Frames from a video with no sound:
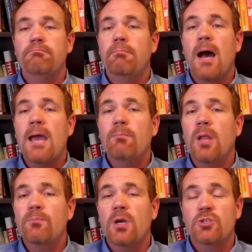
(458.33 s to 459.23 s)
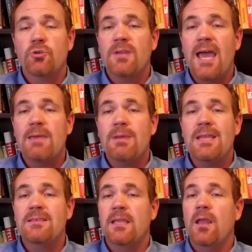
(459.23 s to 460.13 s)
high blood pressure,
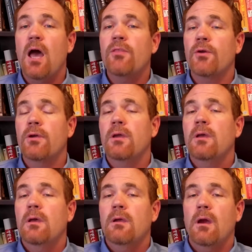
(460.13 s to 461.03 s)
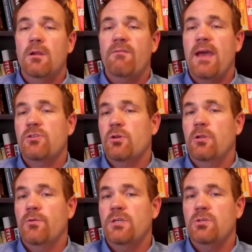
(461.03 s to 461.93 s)
diabetes, and other
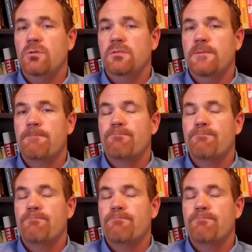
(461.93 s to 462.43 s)
cardiovascular issues.